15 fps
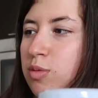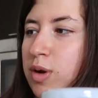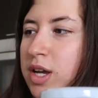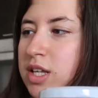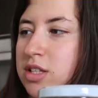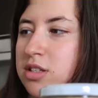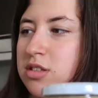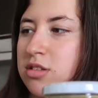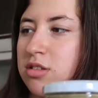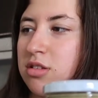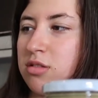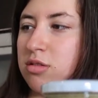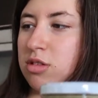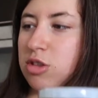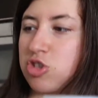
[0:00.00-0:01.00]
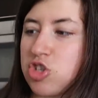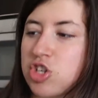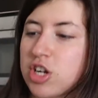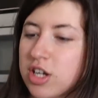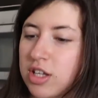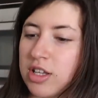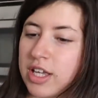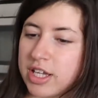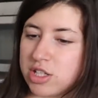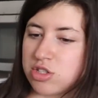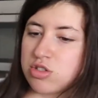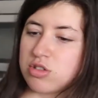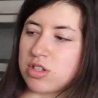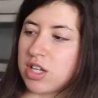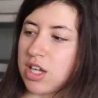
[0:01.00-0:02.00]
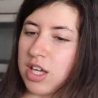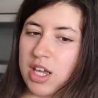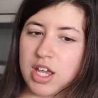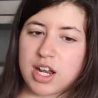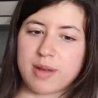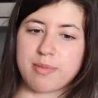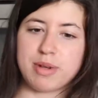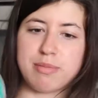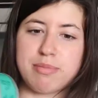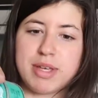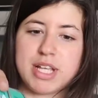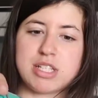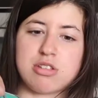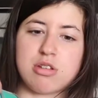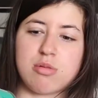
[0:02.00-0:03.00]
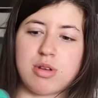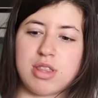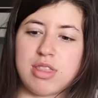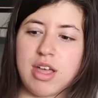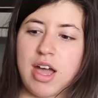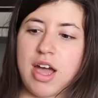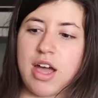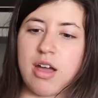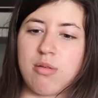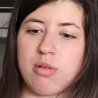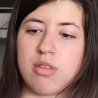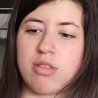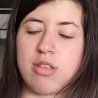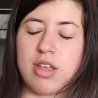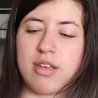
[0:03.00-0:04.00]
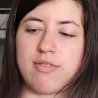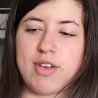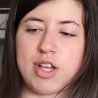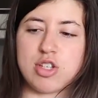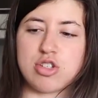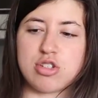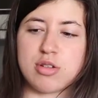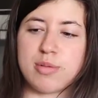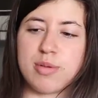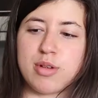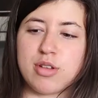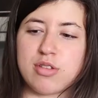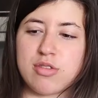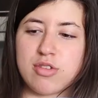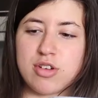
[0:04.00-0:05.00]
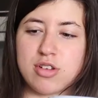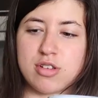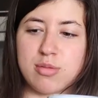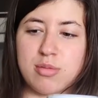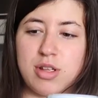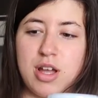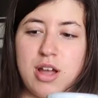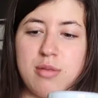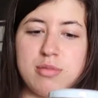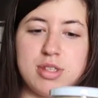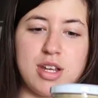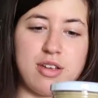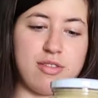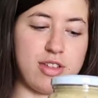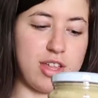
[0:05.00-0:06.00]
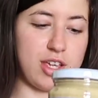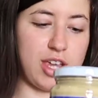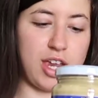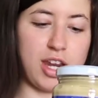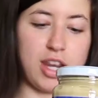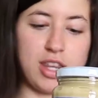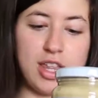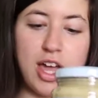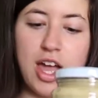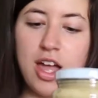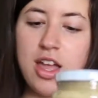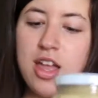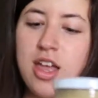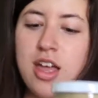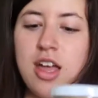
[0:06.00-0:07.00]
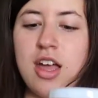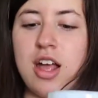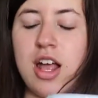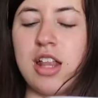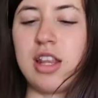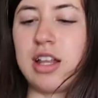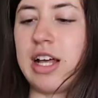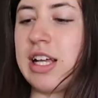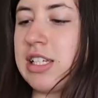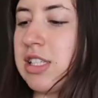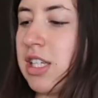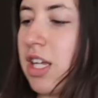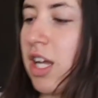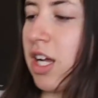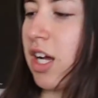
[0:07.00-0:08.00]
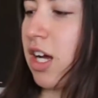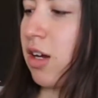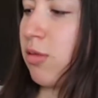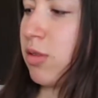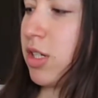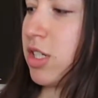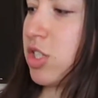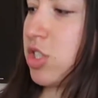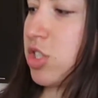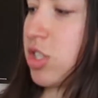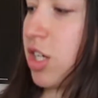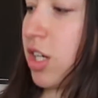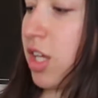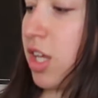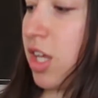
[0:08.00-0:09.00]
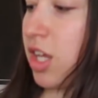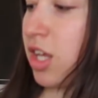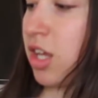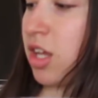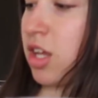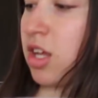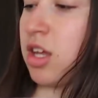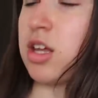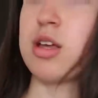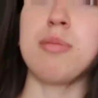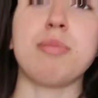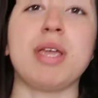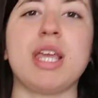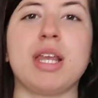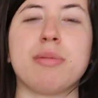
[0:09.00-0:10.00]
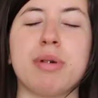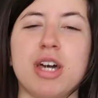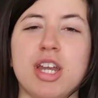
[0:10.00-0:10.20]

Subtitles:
white chunk light tuna, and I'm gonna mix it with that with like vegetables for some times that I feel like eating that. And the last thing I got was chunky peanut